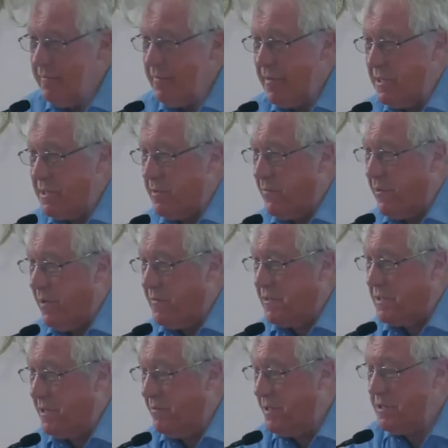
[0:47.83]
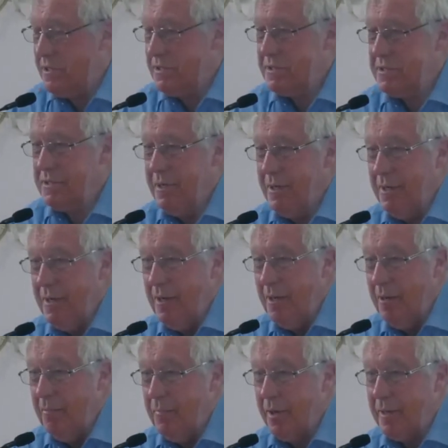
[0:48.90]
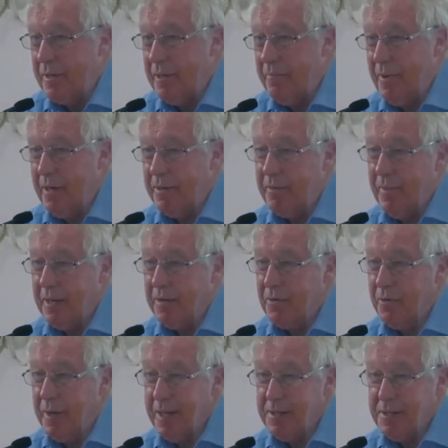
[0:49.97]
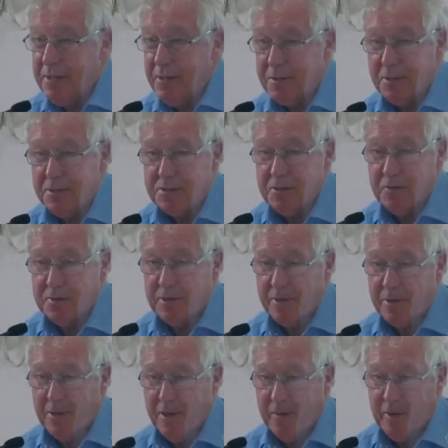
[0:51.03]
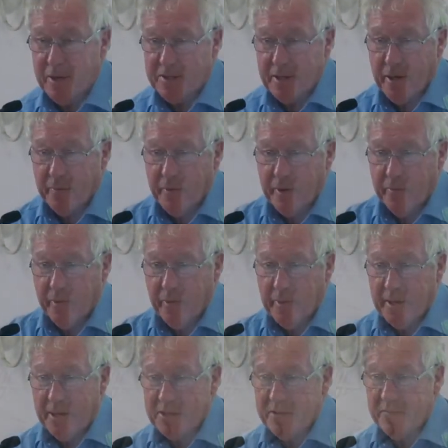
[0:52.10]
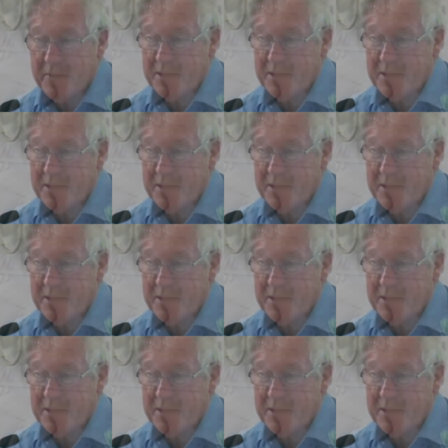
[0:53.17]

11, there's a prophecy which is partly about a man called Antiochus who was going to come and set up an abomination